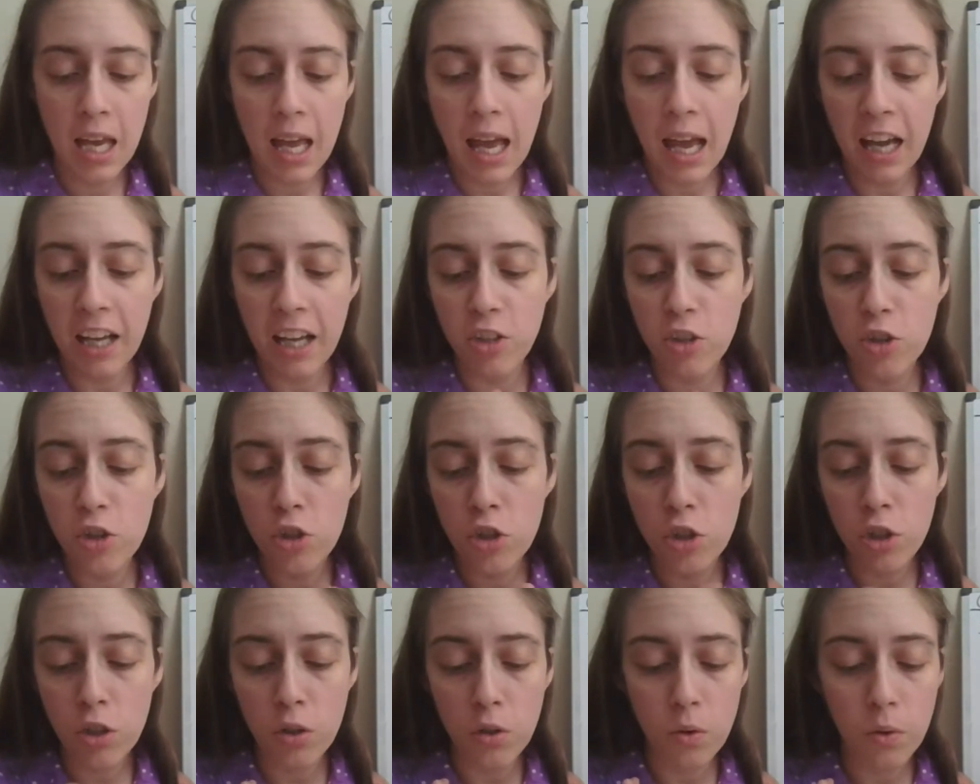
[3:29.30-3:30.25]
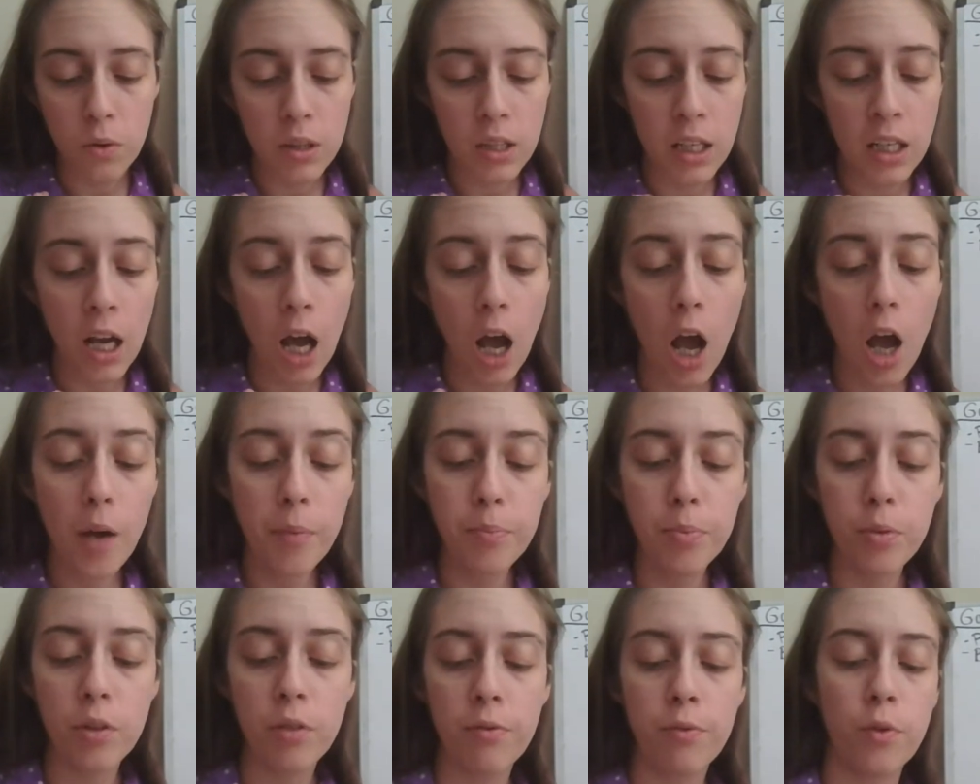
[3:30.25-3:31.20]
and two, an
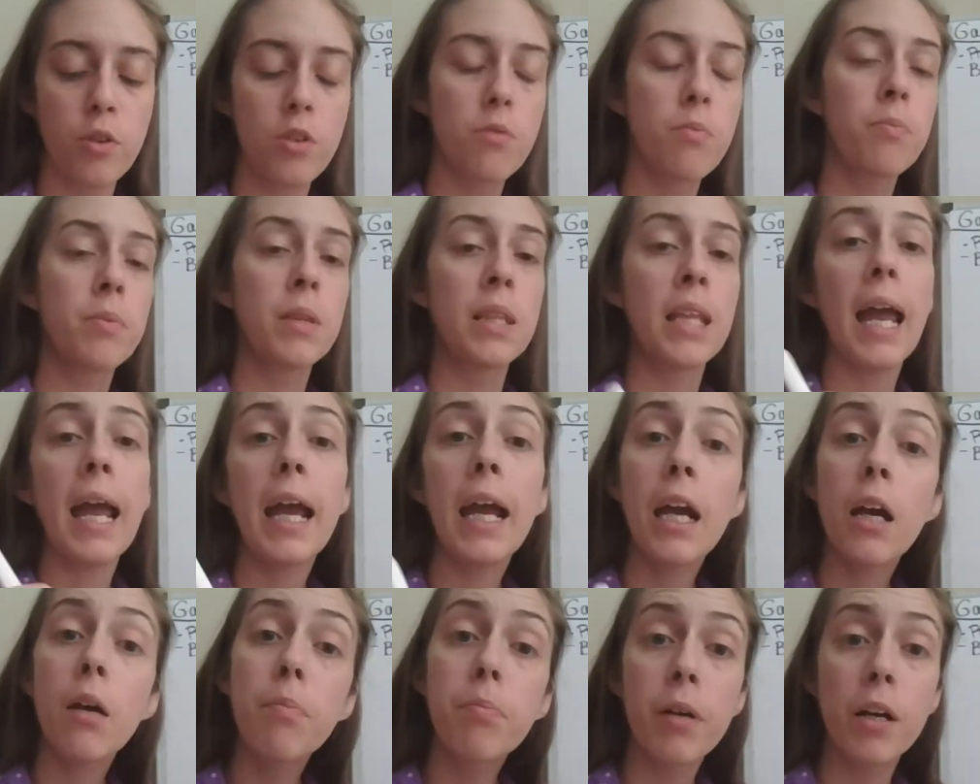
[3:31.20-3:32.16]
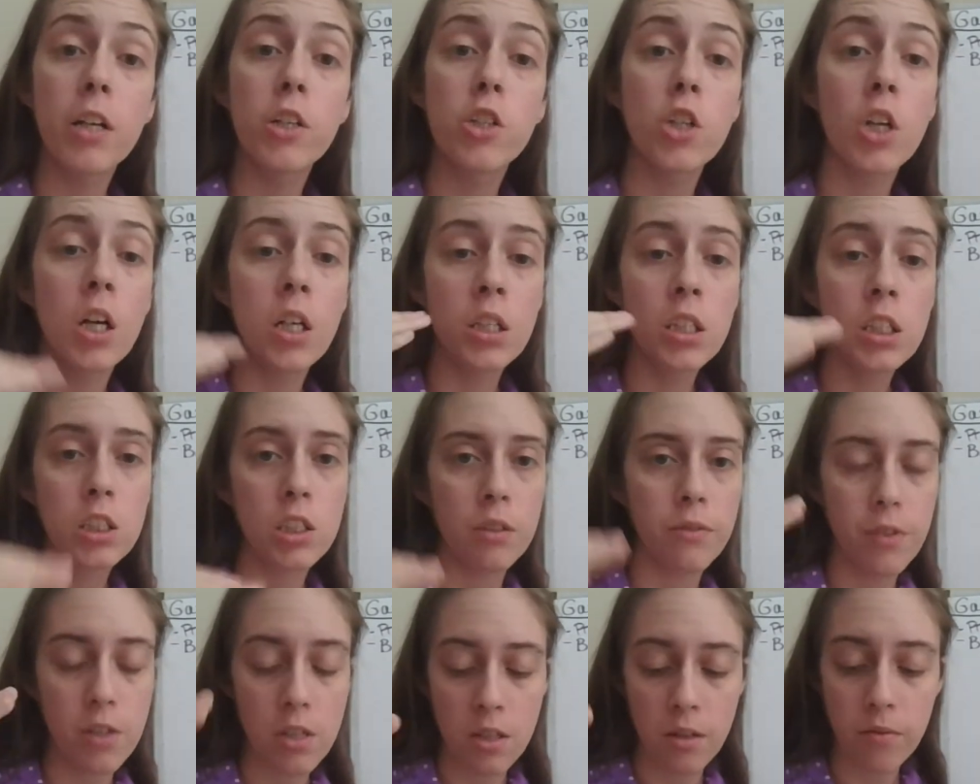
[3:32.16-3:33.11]
upward force with the air pressure on the
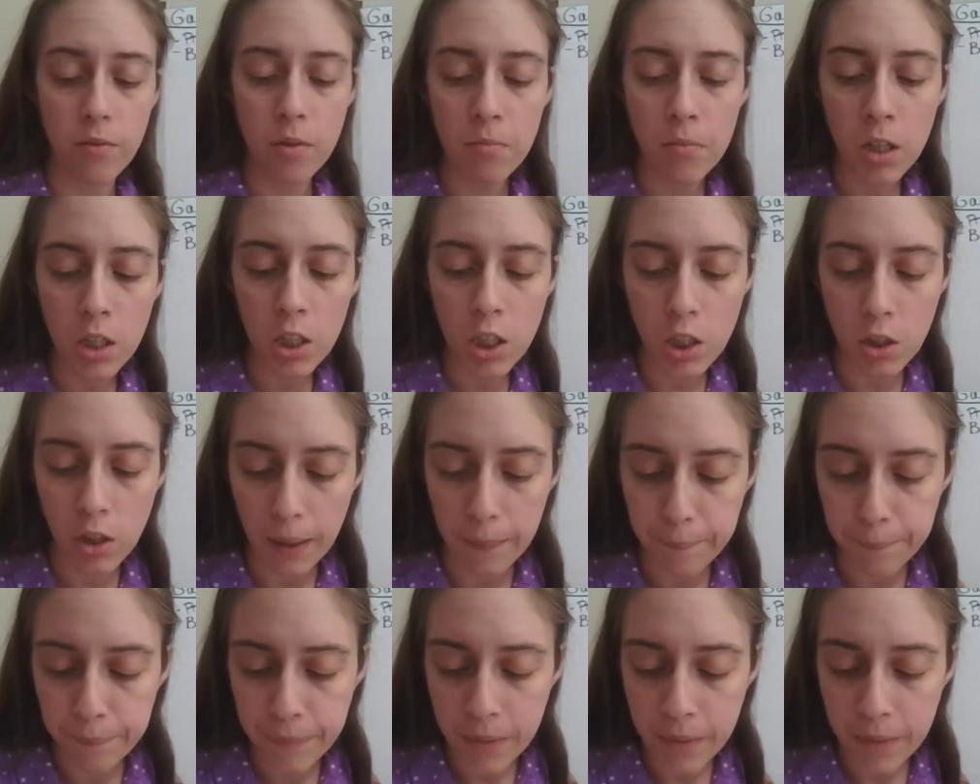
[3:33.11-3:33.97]
surface of the mercury.